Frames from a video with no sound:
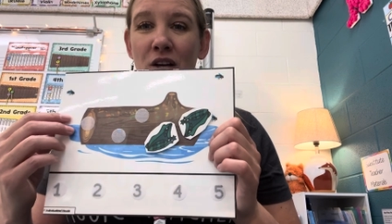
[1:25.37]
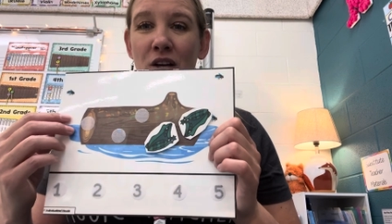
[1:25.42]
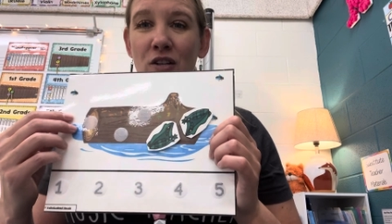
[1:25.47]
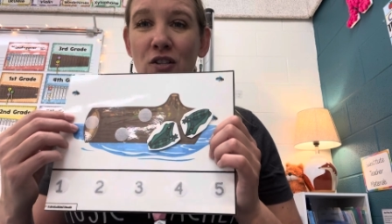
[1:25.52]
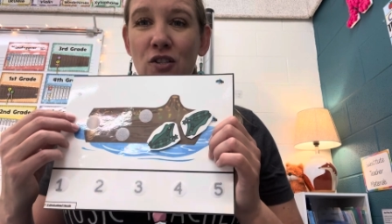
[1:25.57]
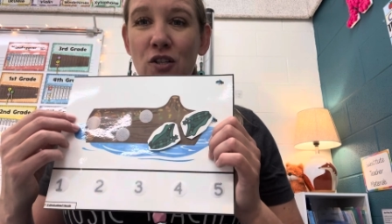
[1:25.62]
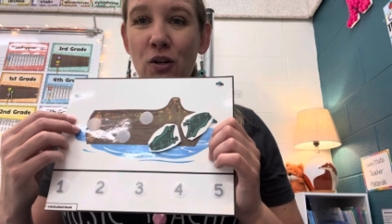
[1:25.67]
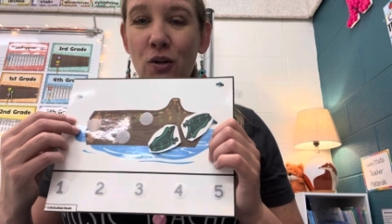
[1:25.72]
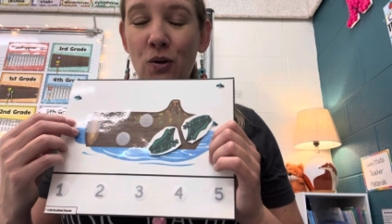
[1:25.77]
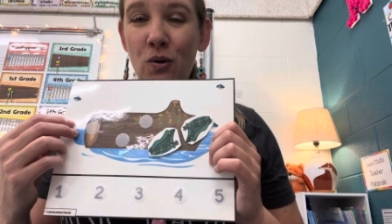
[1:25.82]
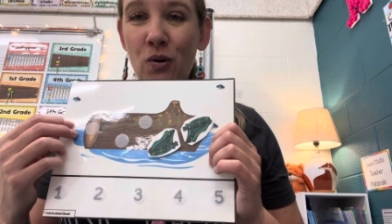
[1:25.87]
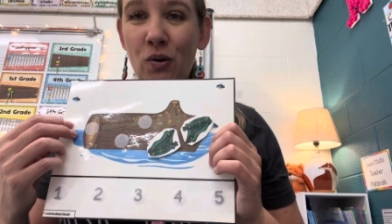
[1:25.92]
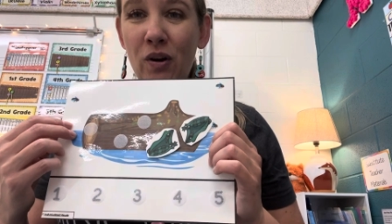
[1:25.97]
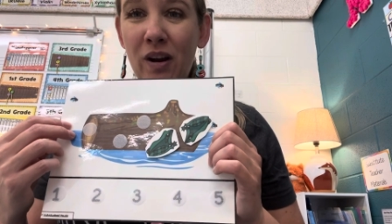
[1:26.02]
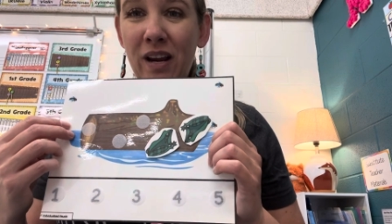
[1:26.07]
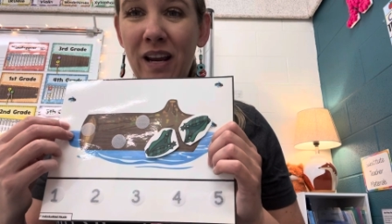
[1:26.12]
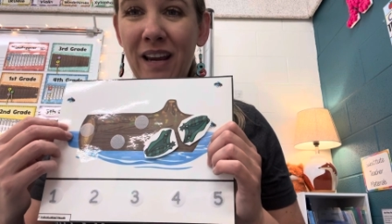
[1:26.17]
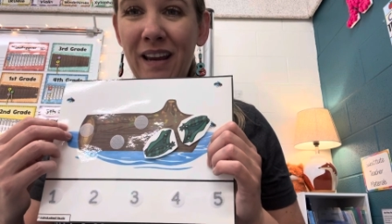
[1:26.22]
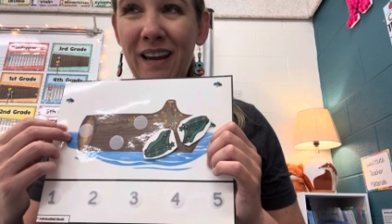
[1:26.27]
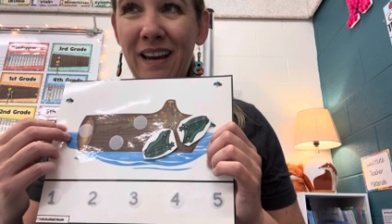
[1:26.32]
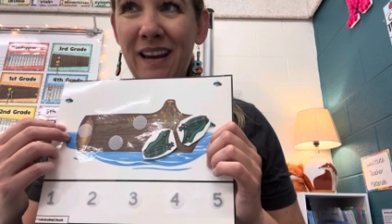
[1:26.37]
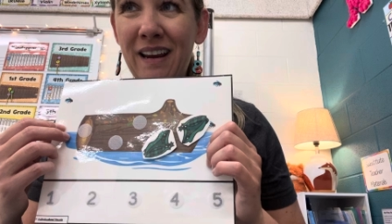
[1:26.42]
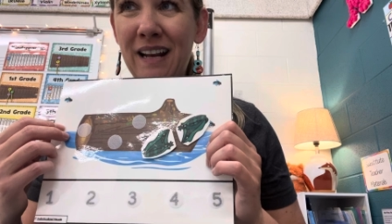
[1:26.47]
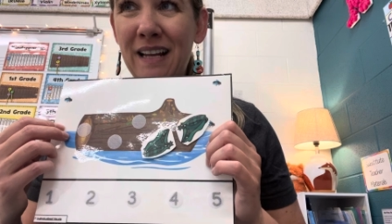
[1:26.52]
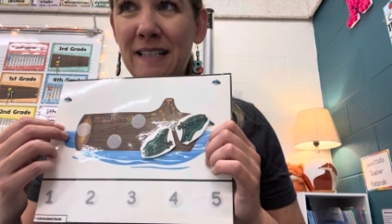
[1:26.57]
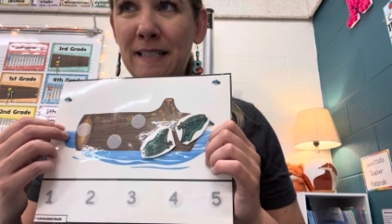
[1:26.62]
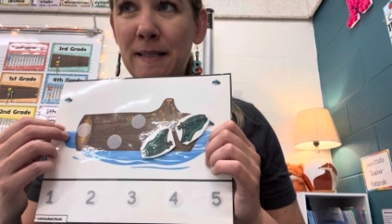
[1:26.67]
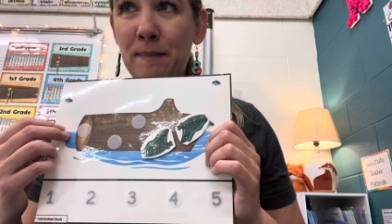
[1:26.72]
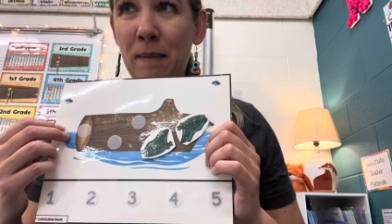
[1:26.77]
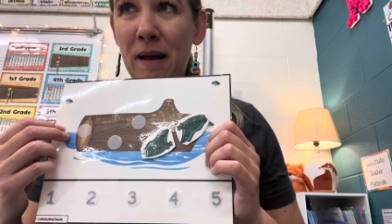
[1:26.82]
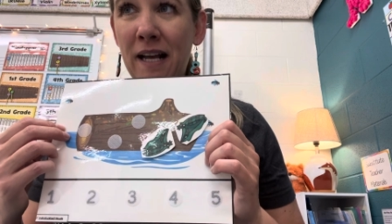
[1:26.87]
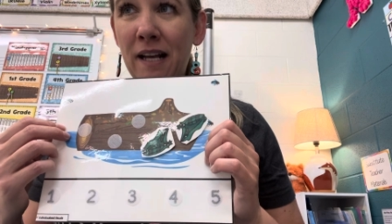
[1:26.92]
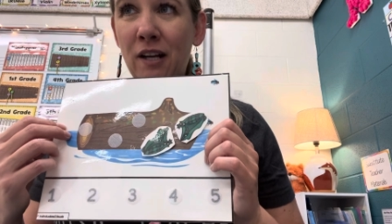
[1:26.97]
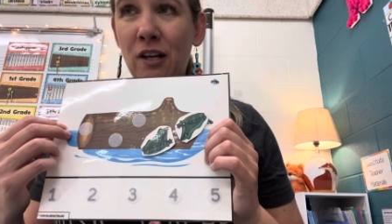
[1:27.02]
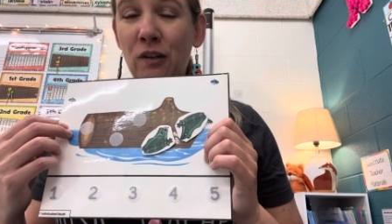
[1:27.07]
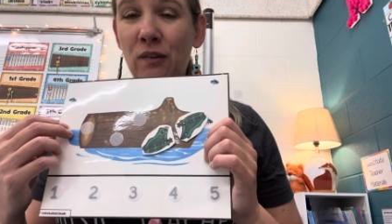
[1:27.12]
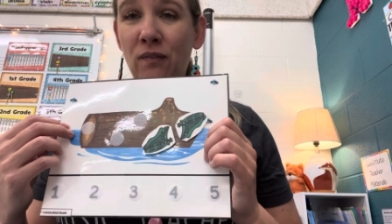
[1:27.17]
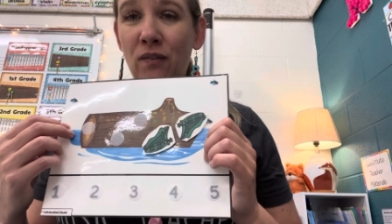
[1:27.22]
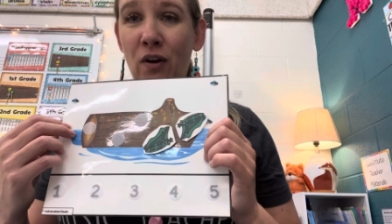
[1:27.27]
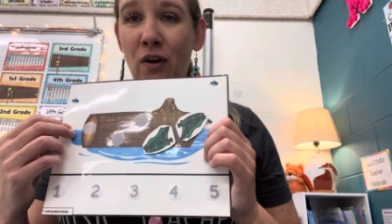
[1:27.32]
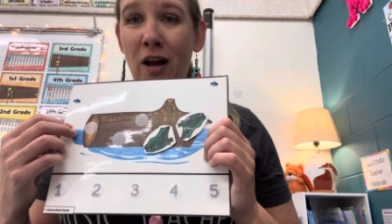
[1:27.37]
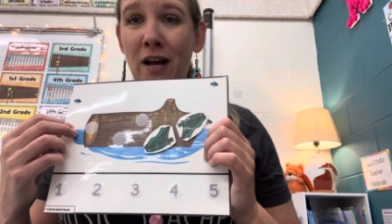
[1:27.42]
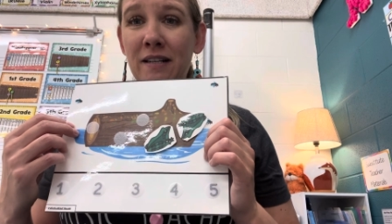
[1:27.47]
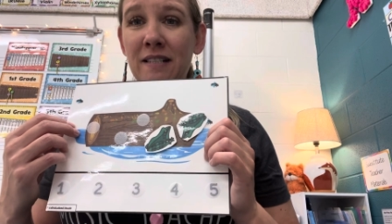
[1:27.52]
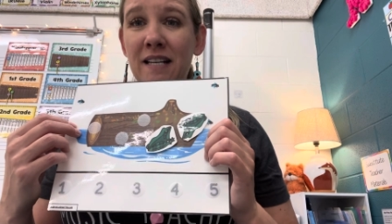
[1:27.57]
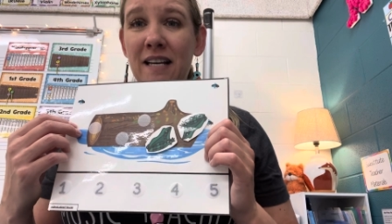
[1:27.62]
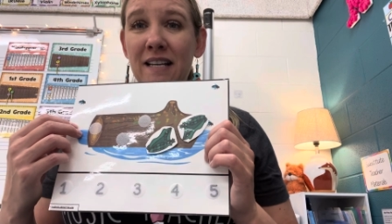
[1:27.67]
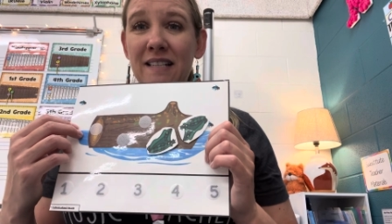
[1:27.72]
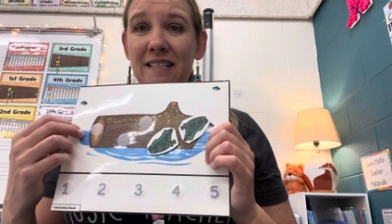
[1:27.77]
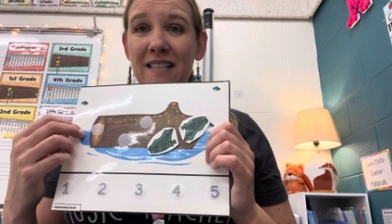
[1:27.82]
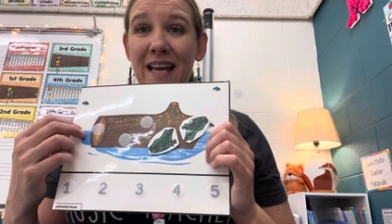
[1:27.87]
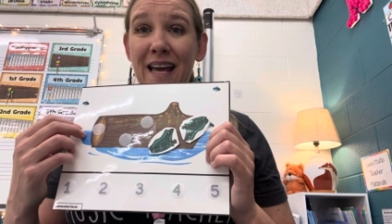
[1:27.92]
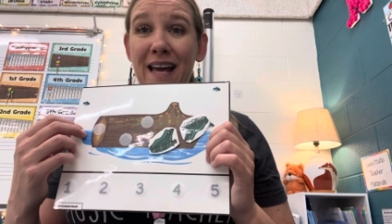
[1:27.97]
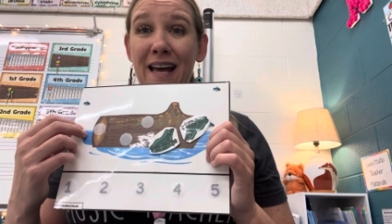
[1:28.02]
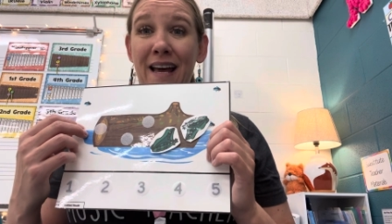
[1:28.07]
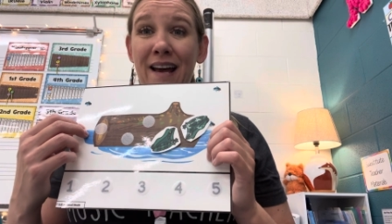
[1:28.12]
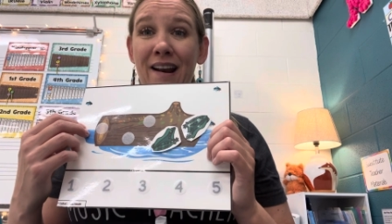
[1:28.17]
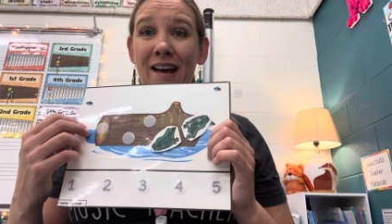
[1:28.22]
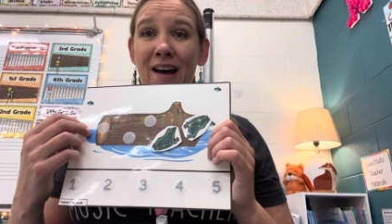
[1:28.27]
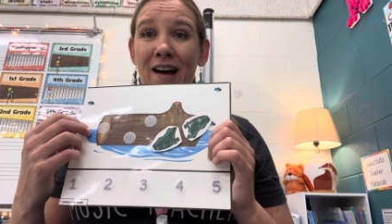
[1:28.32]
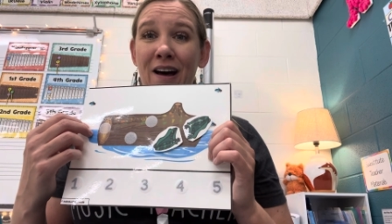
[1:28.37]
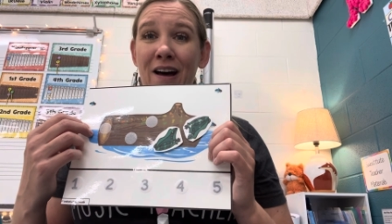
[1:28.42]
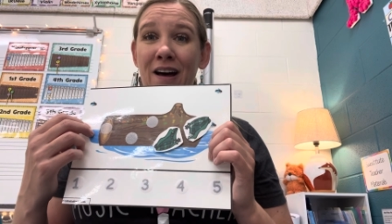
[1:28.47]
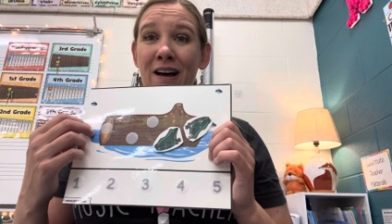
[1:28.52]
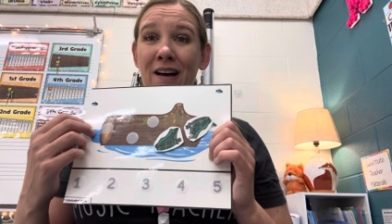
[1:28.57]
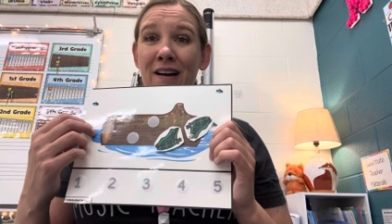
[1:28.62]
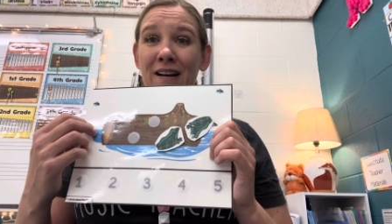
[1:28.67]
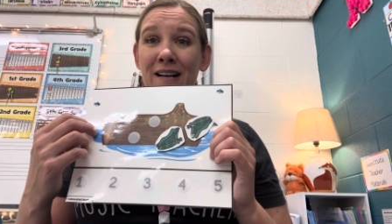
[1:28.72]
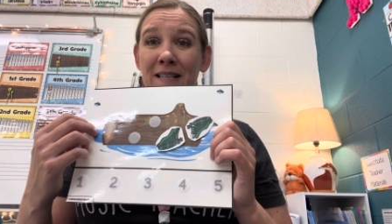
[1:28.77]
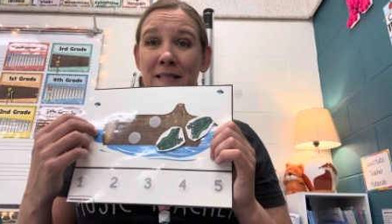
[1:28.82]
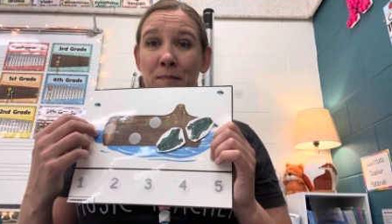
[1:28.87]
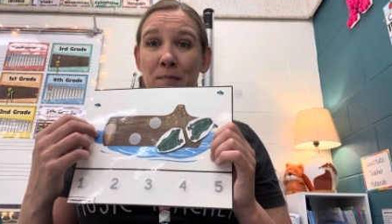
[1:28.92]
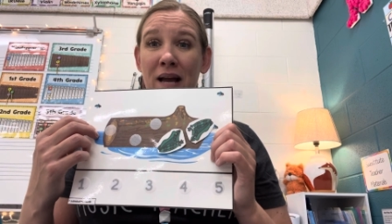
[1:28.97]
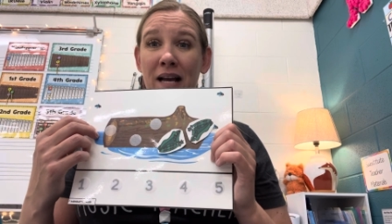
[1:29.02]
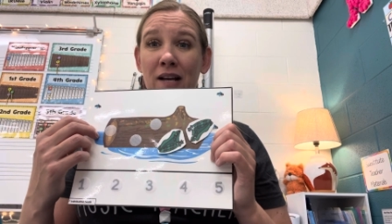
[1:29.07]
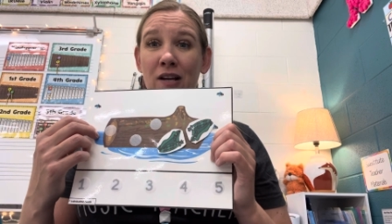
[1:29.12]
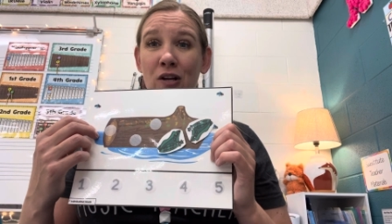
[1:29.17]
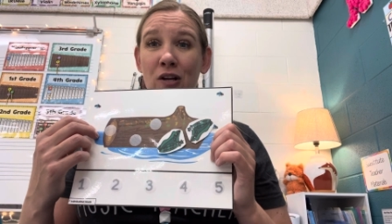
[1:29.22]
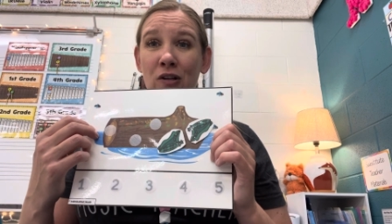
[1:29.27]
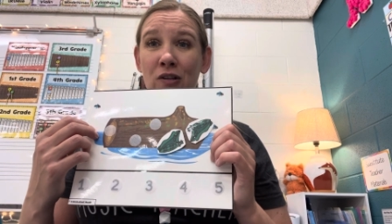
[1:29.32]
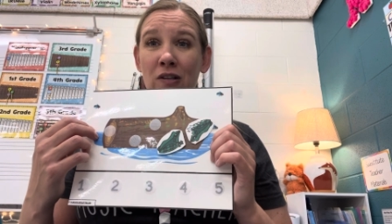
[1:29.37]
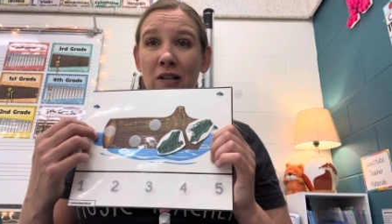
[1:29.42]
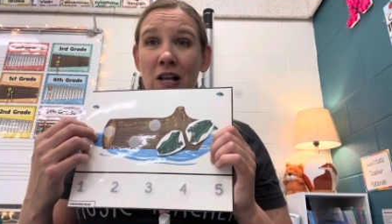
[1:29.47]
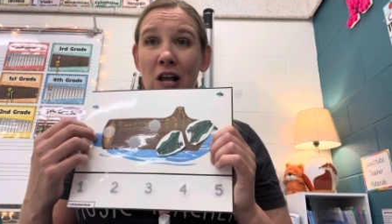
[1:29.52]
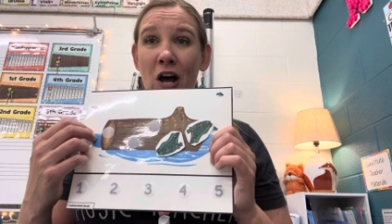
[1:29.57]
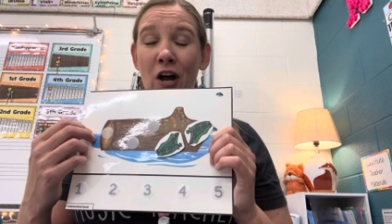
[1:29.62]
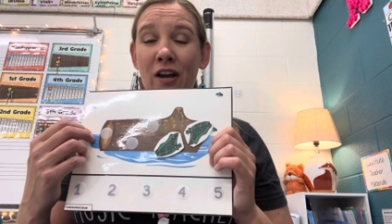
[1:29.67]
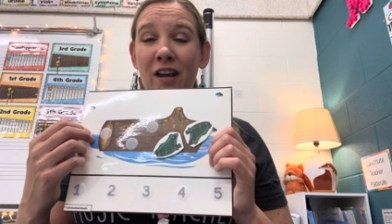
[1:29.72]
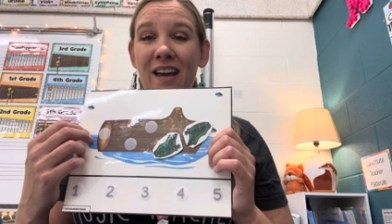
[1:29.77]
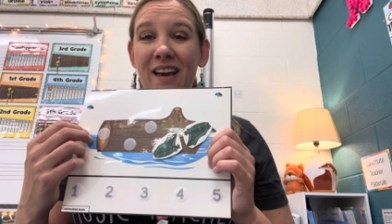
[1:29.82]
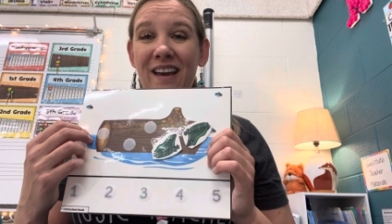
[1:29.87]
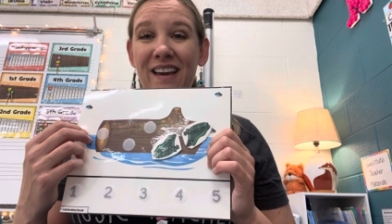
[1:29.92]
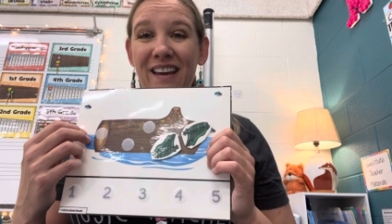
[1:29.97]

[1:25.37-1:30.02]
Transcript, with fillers: Two green and speckled frogs sat on a speckled log,